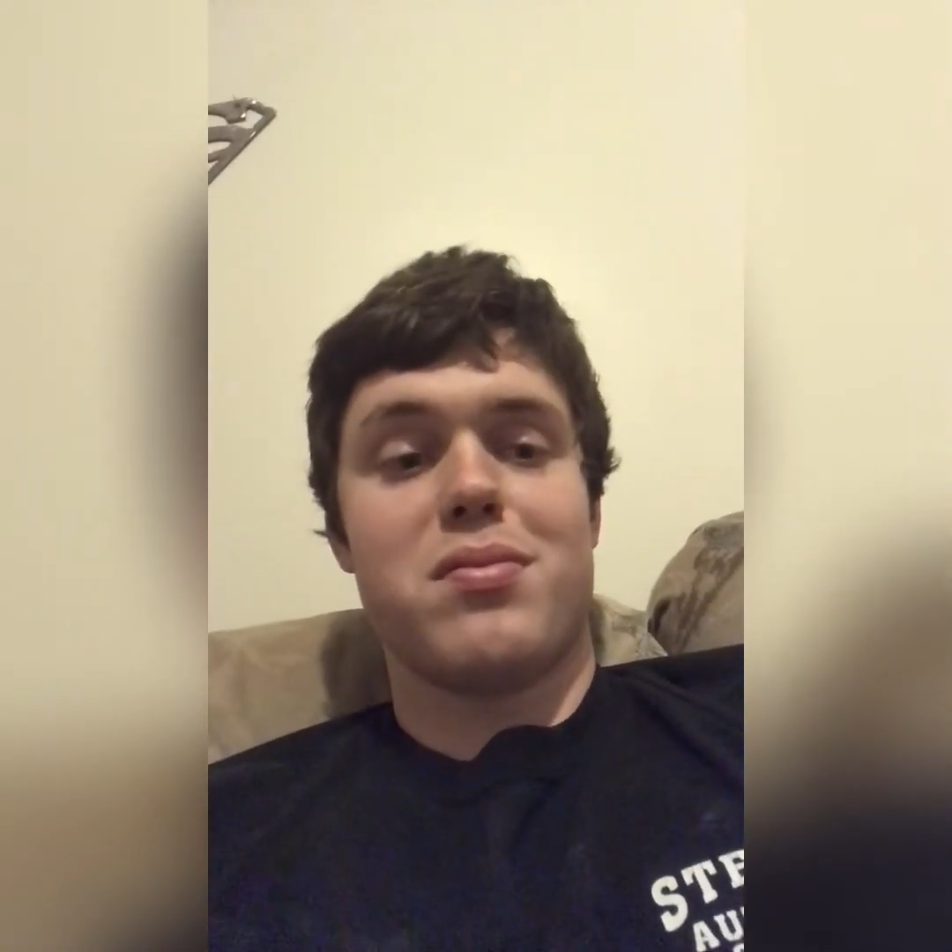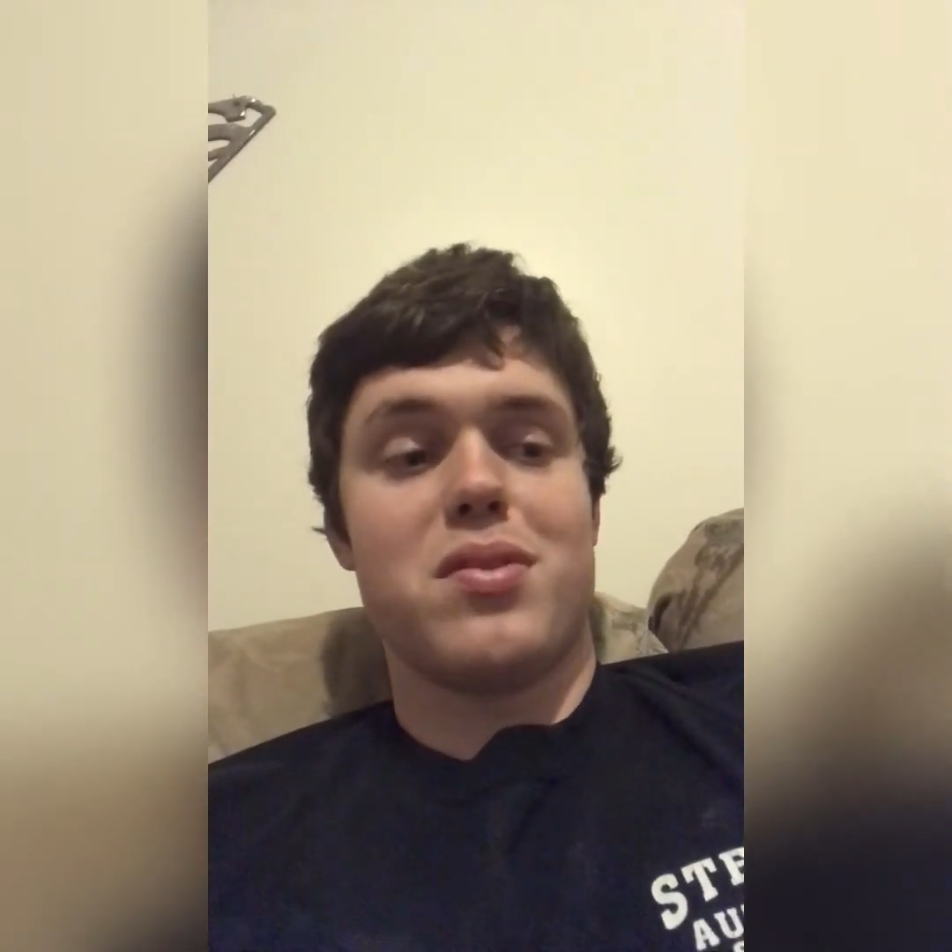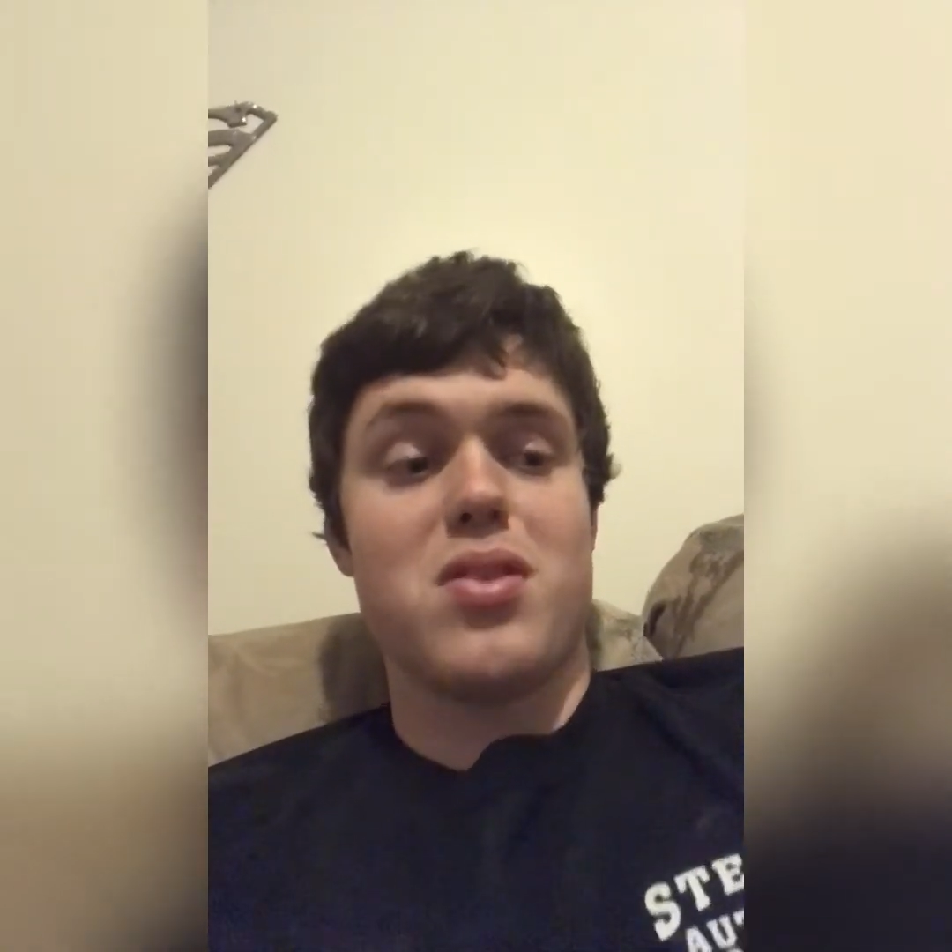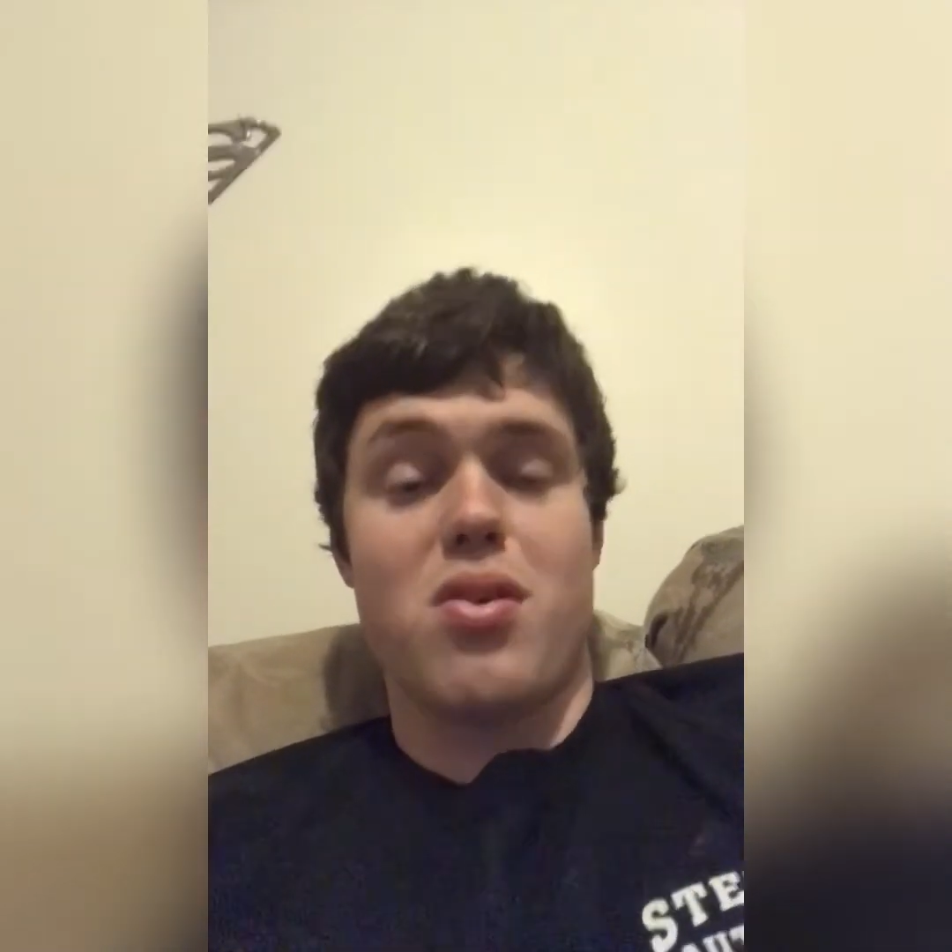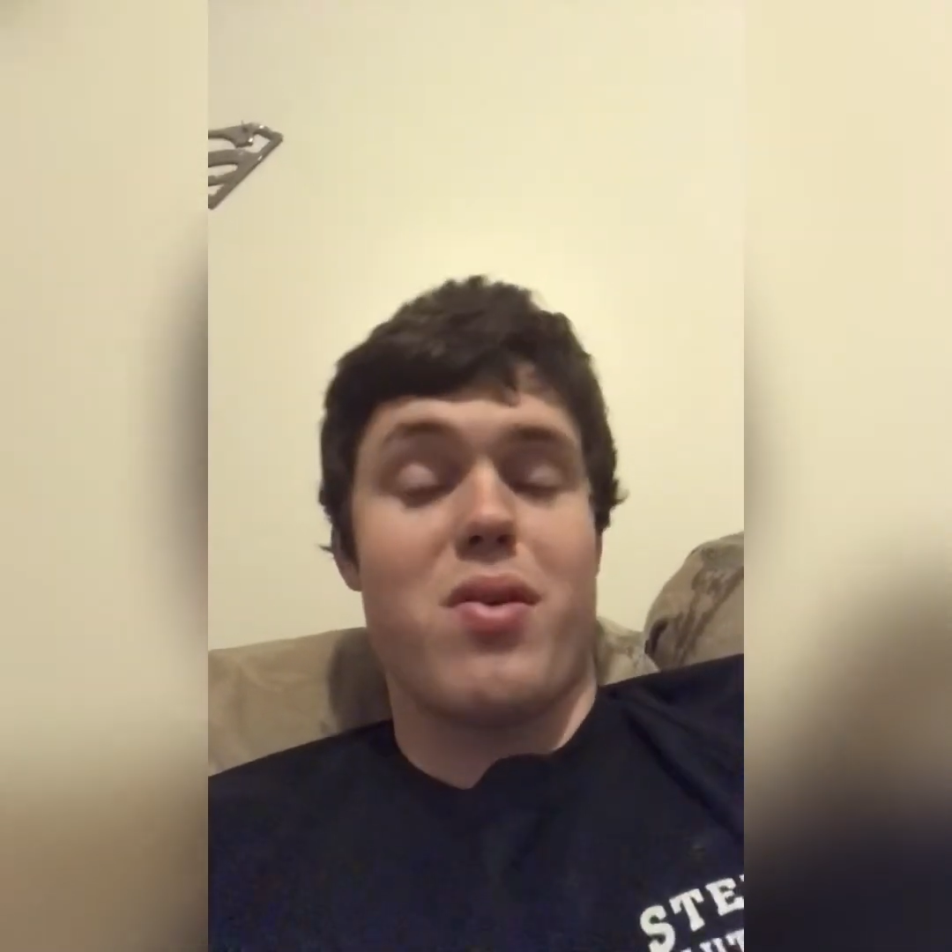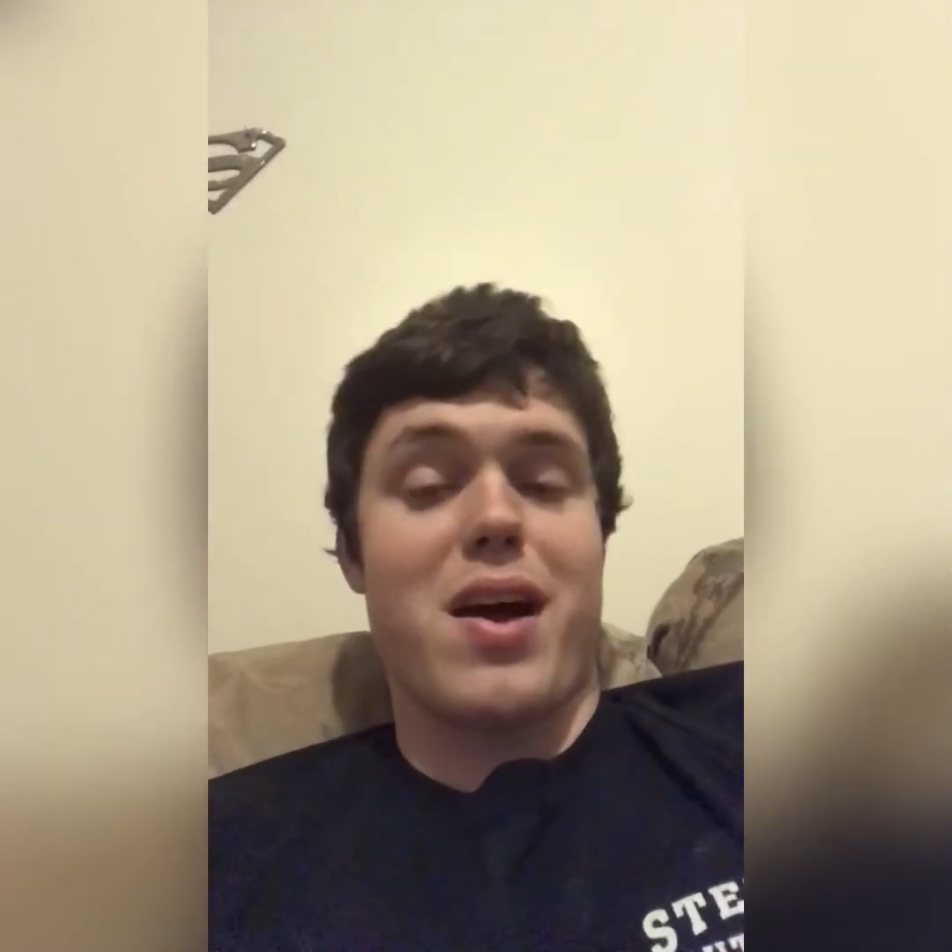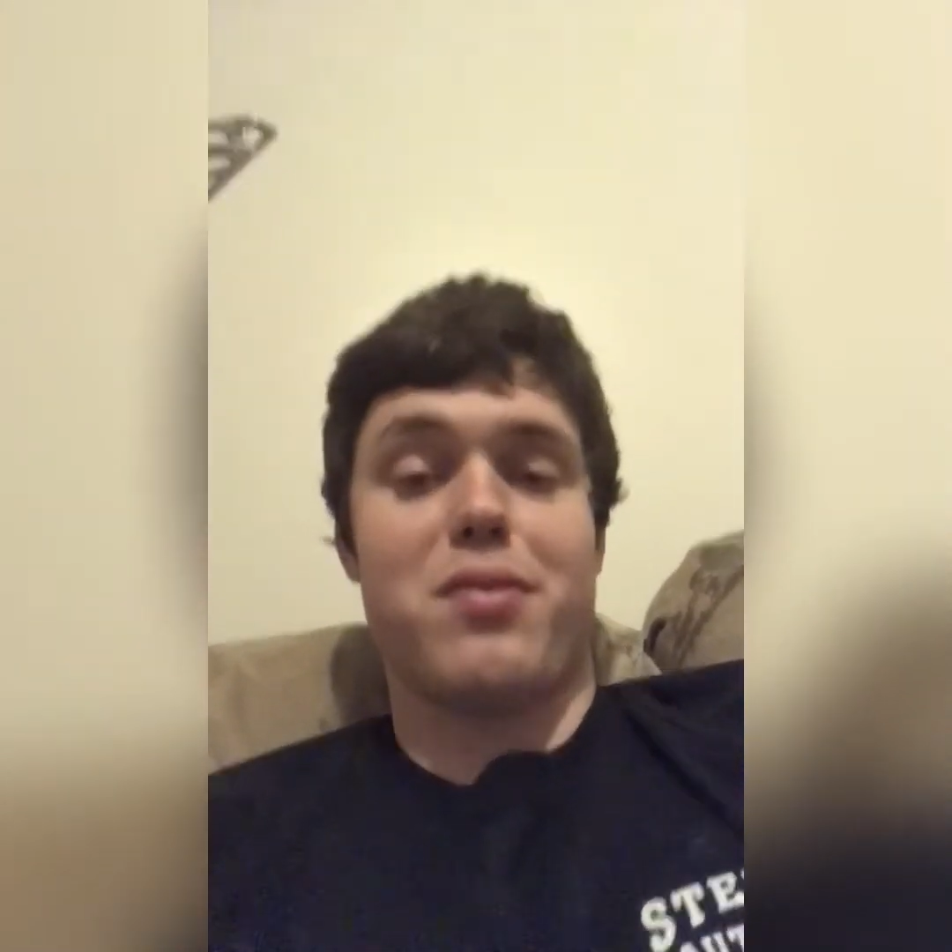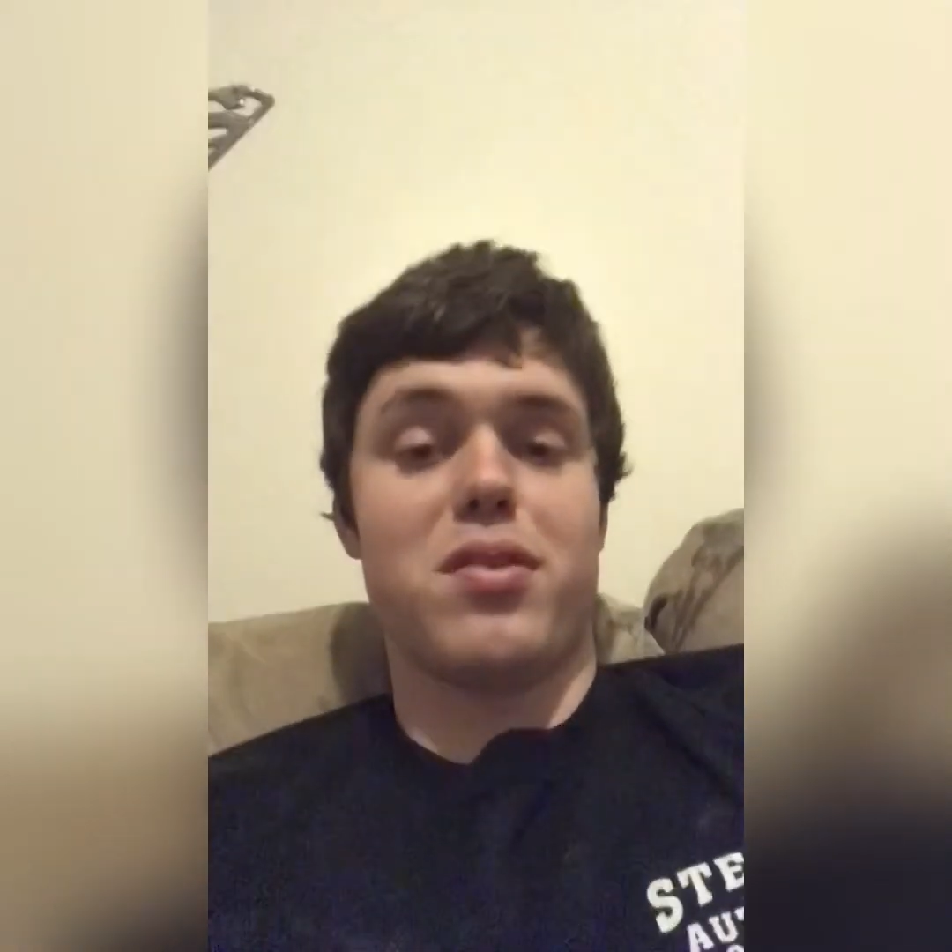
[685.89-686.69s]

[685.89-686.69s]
You don't have to